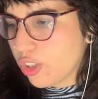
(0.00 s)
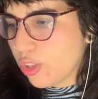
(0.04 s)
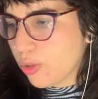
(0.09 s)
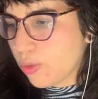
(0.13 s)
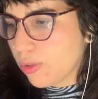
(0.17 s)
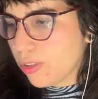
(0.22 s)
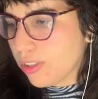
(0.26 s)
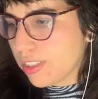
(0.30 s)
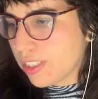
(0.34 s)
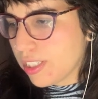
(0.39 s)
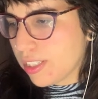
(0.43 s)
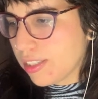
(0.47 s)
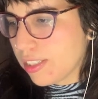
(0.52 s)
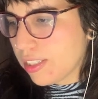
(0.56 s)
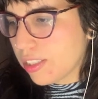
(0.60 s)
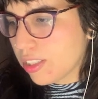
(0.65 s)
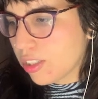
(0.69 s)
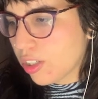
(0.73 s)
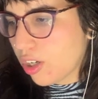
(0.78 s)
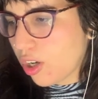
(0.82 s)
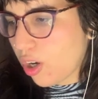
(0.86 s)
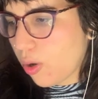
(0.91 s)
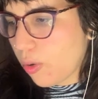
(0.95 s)
You will see this
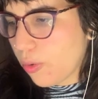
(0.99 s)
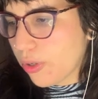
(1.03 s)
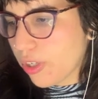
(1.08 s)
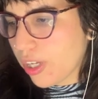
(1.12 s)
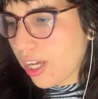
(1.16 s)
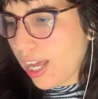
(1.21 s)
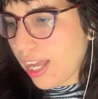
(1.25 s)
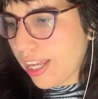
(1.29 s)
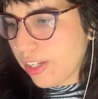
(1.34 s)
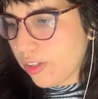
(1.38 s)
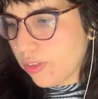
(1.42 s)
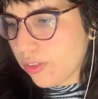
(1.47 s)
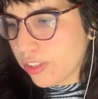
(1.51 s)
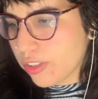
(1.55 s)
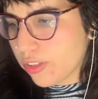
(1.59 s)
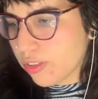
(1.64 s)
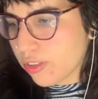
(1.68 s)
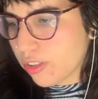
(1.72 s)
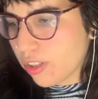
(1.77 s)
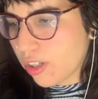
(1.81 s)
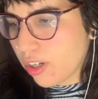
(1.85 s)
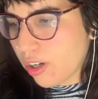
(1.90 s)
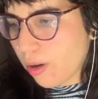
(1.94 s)
code. I'm going to
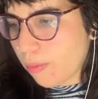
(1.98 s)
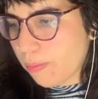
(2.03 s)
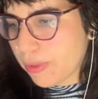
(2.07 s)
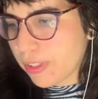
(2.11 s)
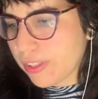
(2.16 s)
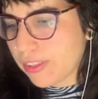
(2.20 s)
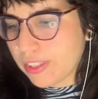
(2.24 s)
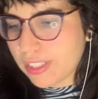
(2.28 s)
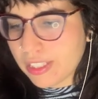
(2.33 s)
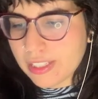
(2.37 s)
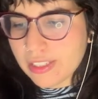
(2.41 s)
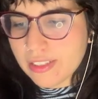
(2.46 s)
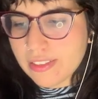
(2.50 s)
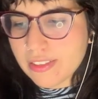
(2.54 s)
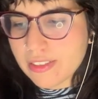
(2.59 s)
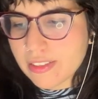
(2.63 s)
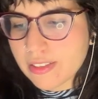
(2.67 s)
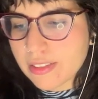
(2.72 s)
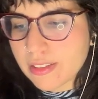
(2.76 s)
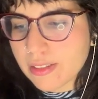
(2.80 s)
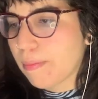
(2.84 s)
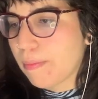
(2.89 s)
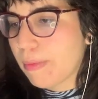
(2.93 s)
copy this,